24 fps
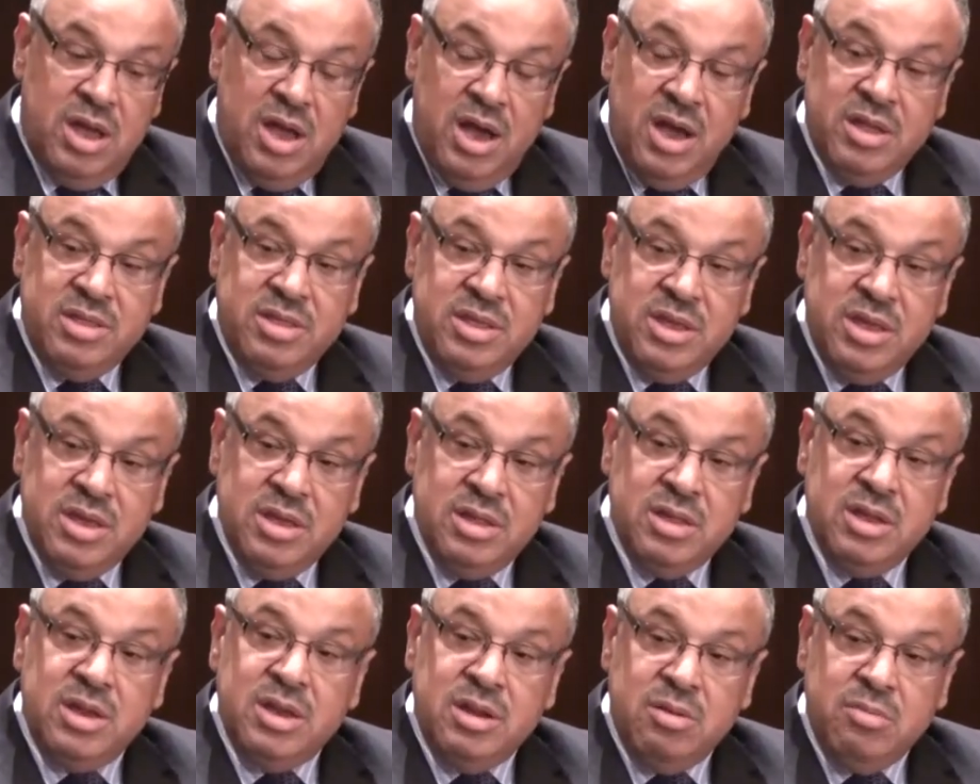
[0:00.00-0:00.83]
I
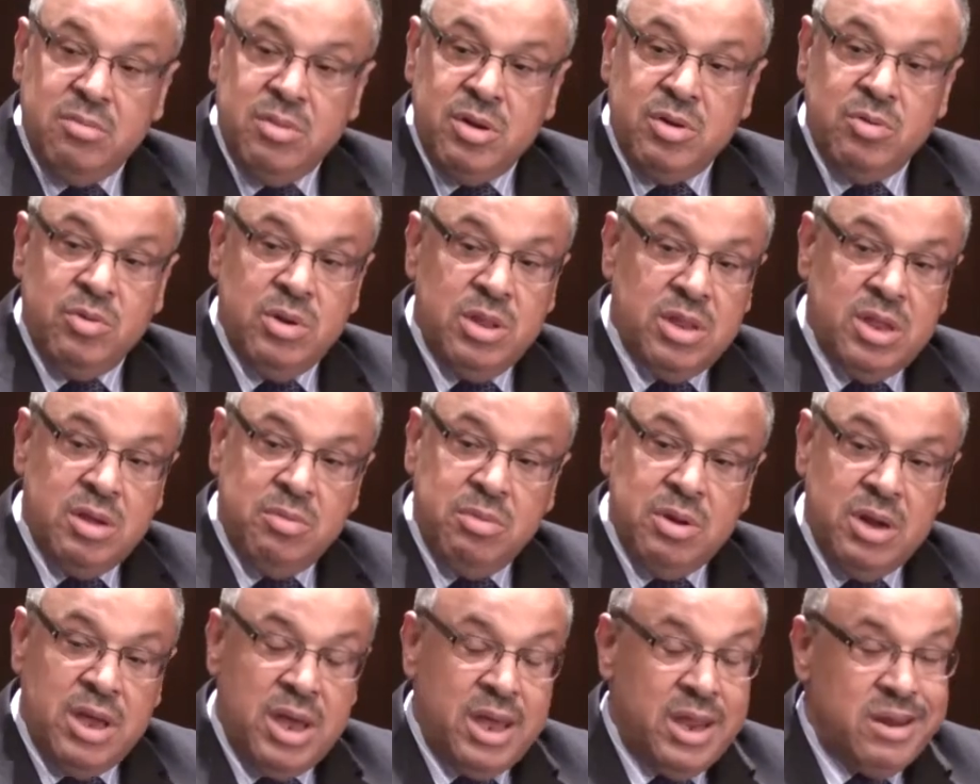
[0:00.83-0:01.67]
think the number will
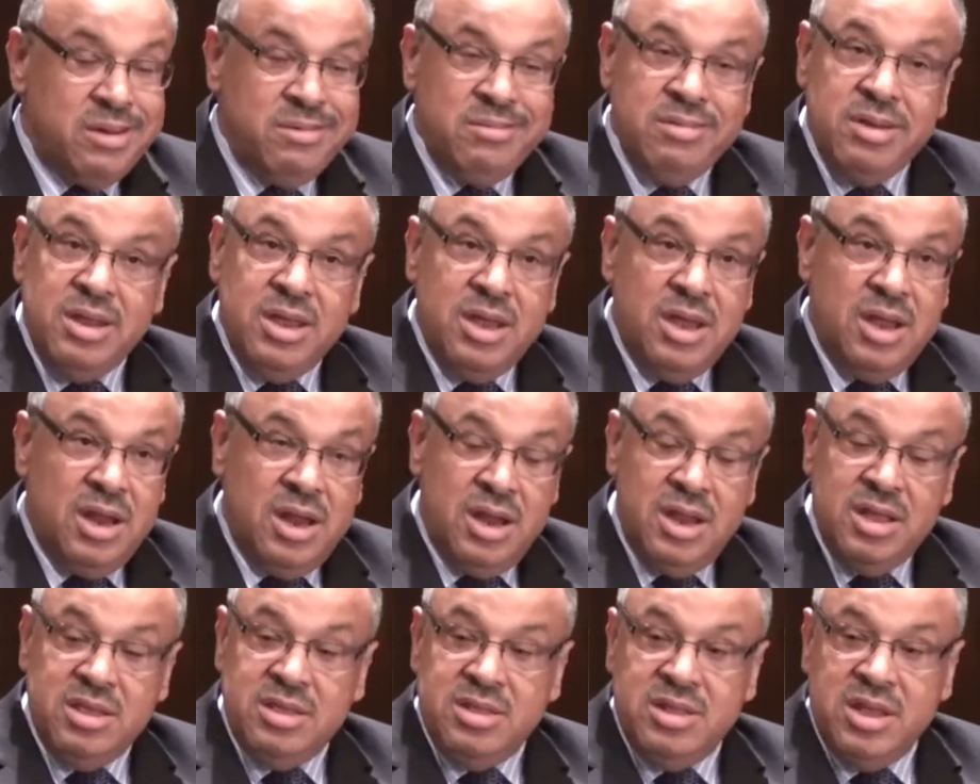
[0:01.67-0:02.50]
double in
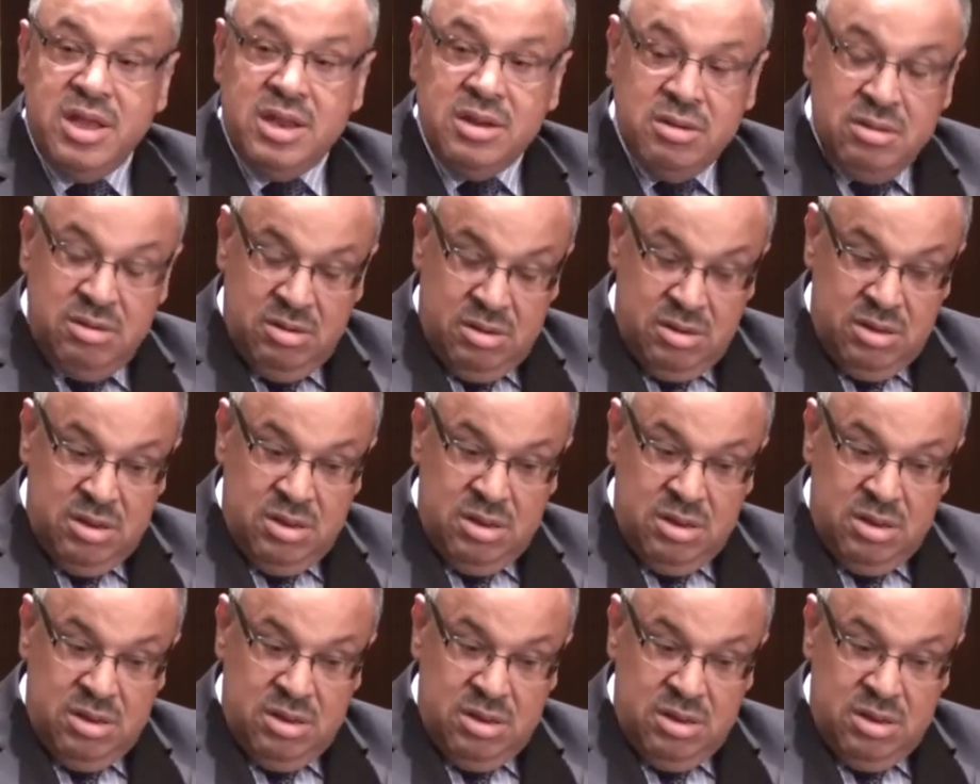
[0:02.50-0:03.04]
less than